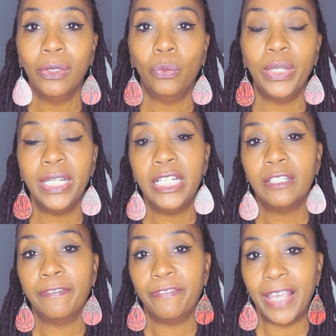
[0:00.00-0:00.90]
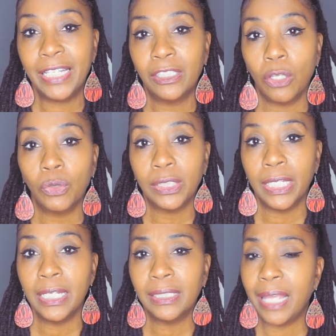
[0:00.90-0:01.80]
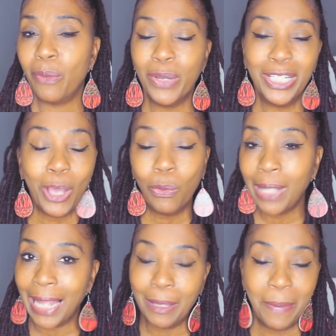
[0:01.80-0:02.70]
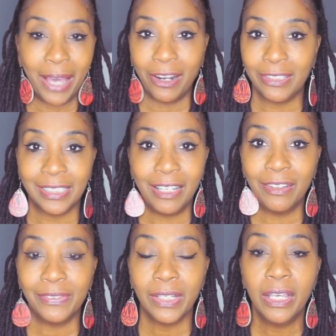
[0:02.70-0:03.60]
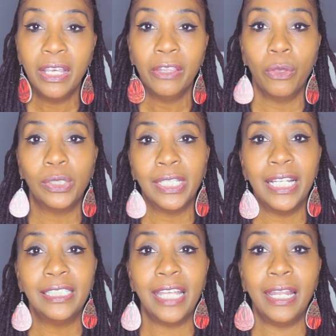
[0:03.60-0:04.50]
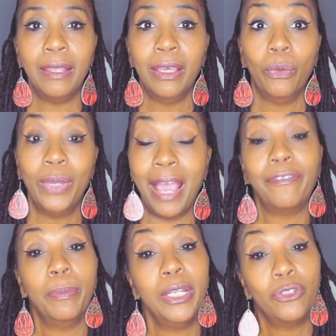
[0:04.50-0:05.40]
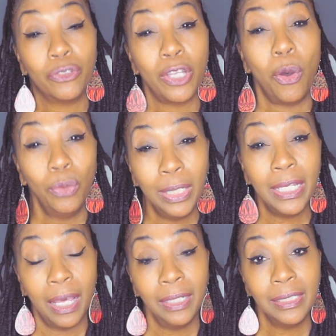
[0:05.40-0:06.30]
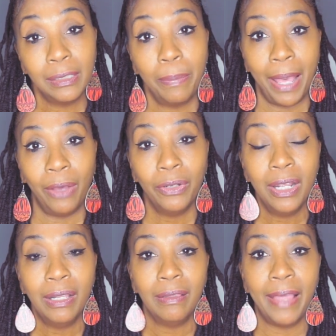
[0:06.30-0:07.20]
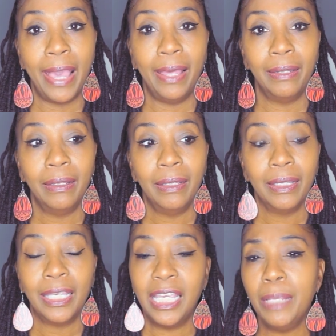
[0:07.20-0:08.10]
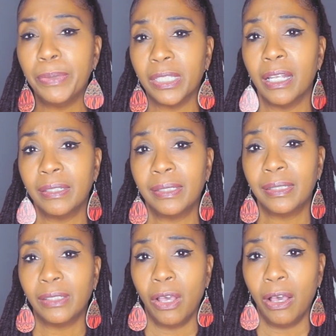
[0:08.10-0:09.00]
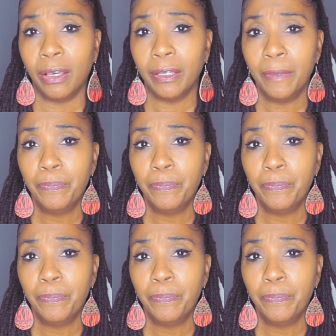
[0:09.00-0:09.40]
we need to face those things that we don't like about ourselves. Those things that we have to be totally honest about that keeps us stuck